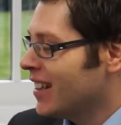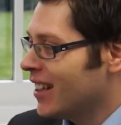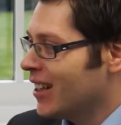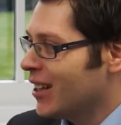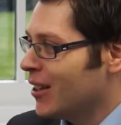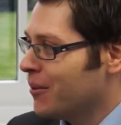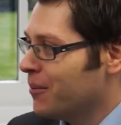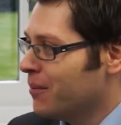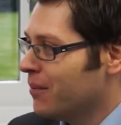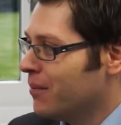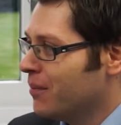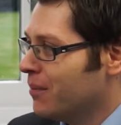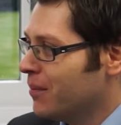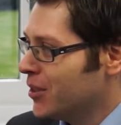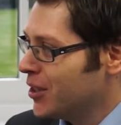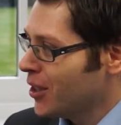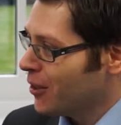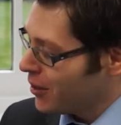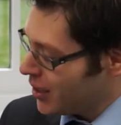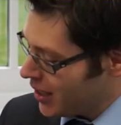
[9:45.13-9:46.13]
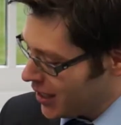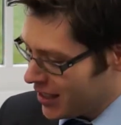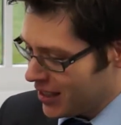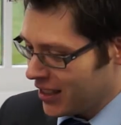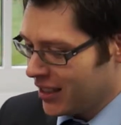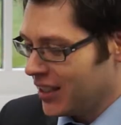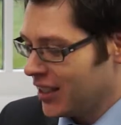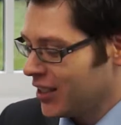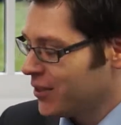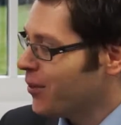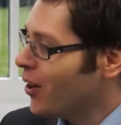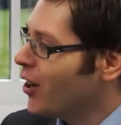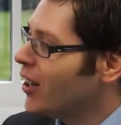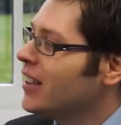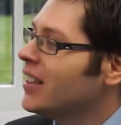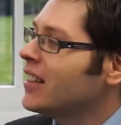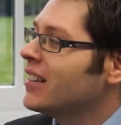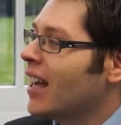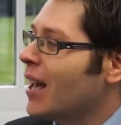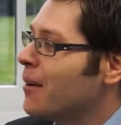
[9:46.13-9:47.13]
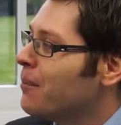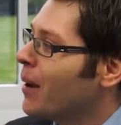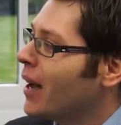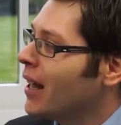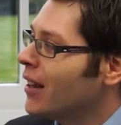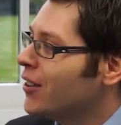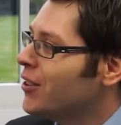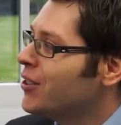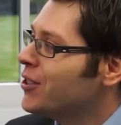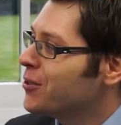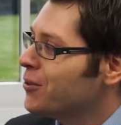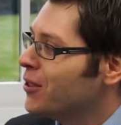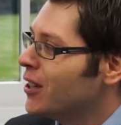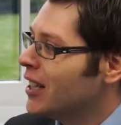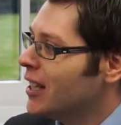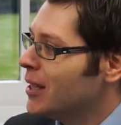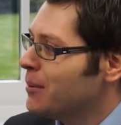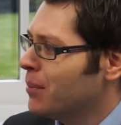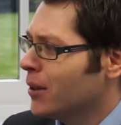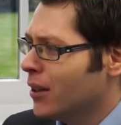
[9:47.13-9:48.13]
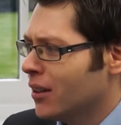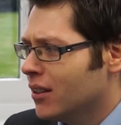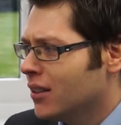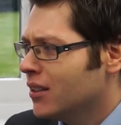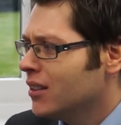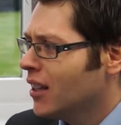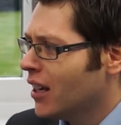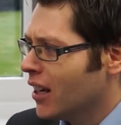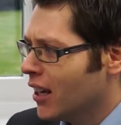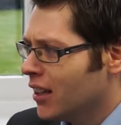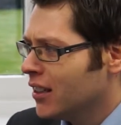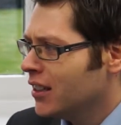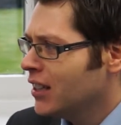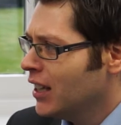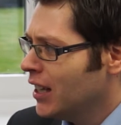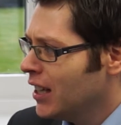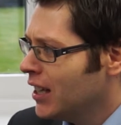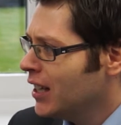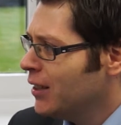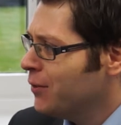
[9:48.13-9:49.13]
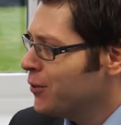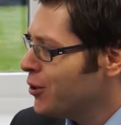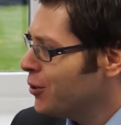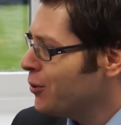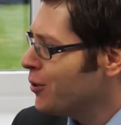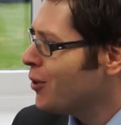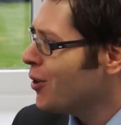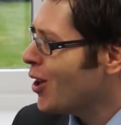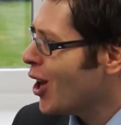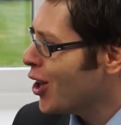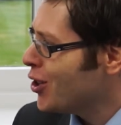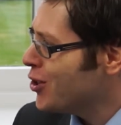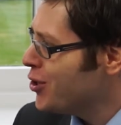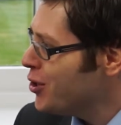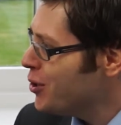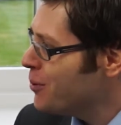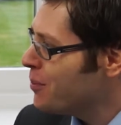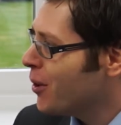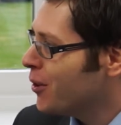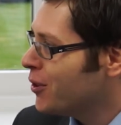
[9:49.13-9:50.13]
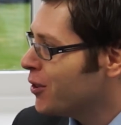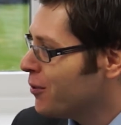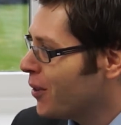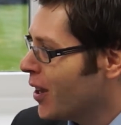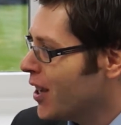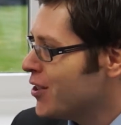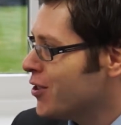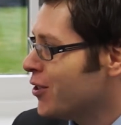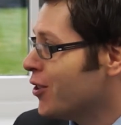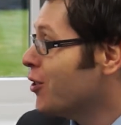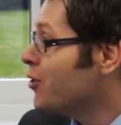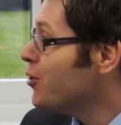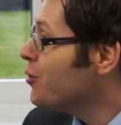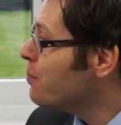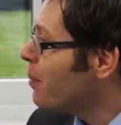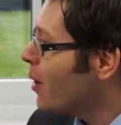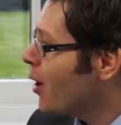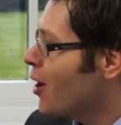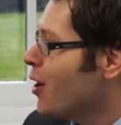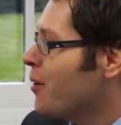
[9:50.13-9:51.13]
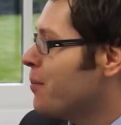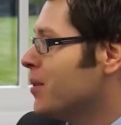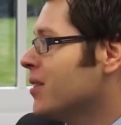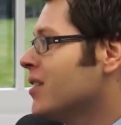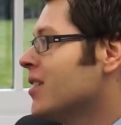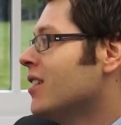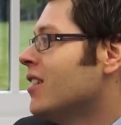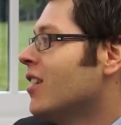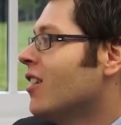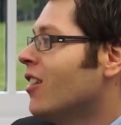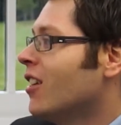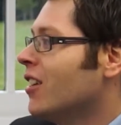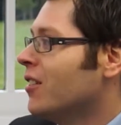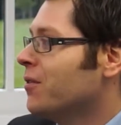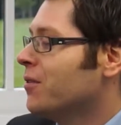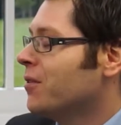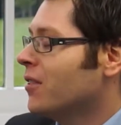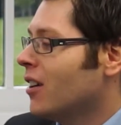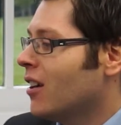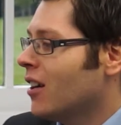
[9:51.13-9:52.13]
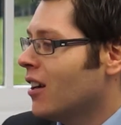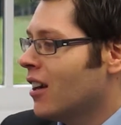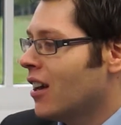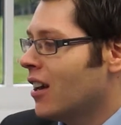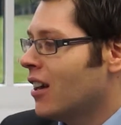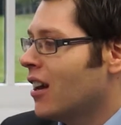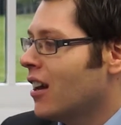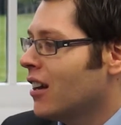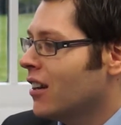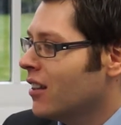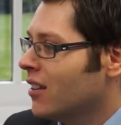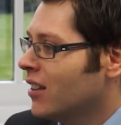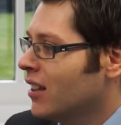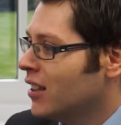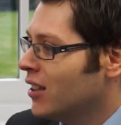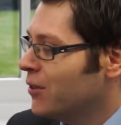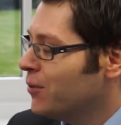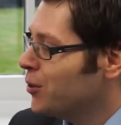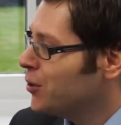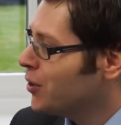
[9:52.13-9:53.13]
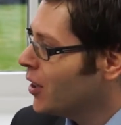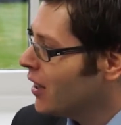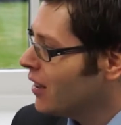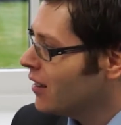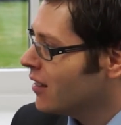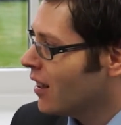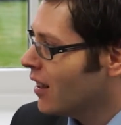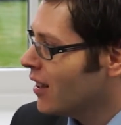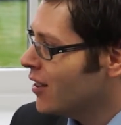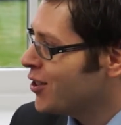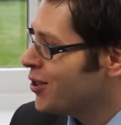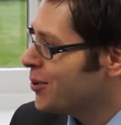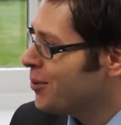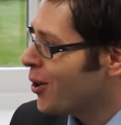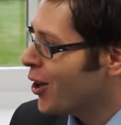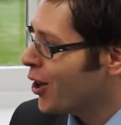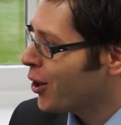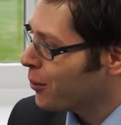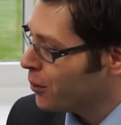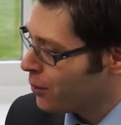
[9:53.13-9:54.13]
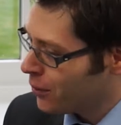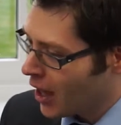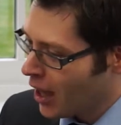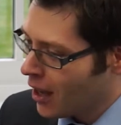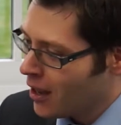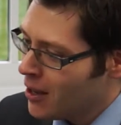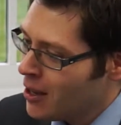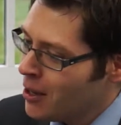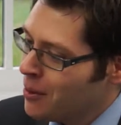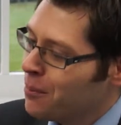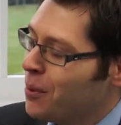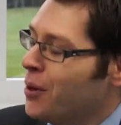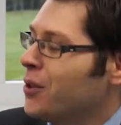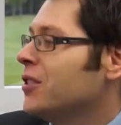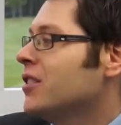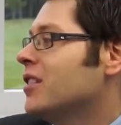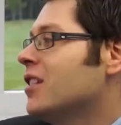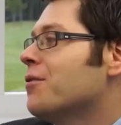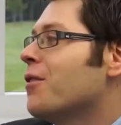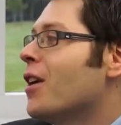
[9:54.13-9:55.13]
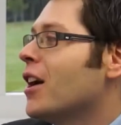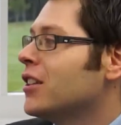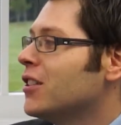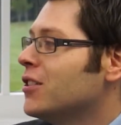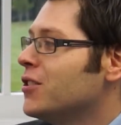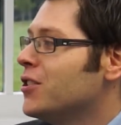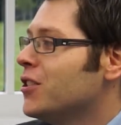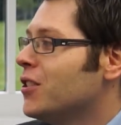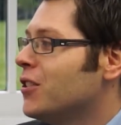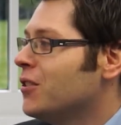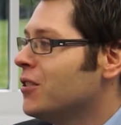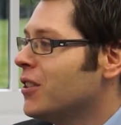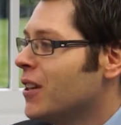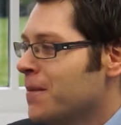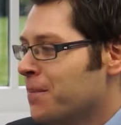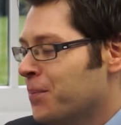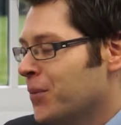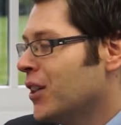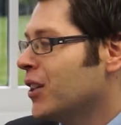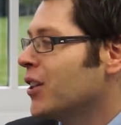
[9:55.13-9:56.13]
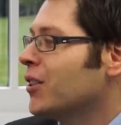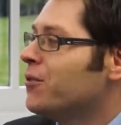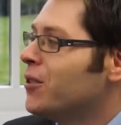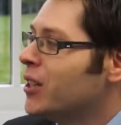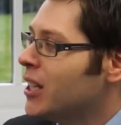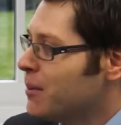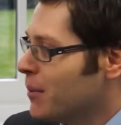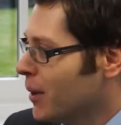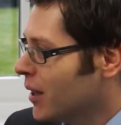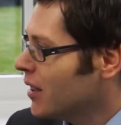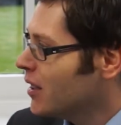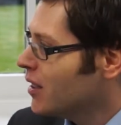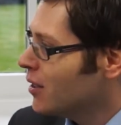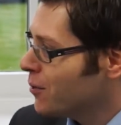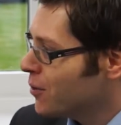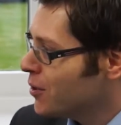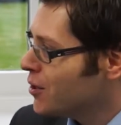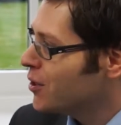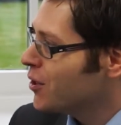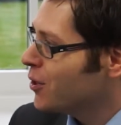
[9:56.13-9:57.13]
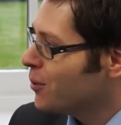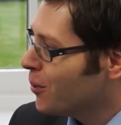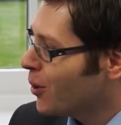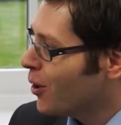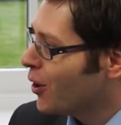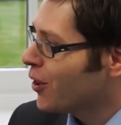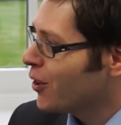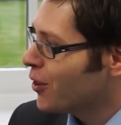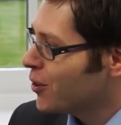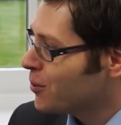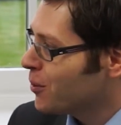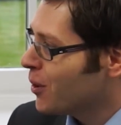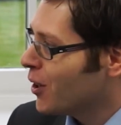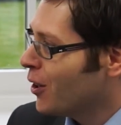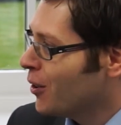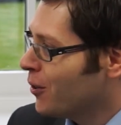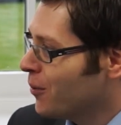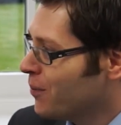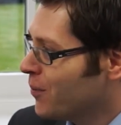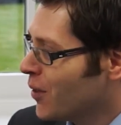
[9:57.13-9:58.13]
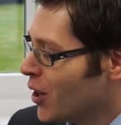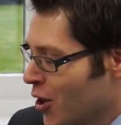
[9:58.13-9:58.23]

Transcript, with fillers: Um, so it is just finding that balance really. But yeah, it, it gives you a new motivation, a new purpose in life. Uh, and I think if you take that into work with that positive attitude, it can really make a difference to work as well.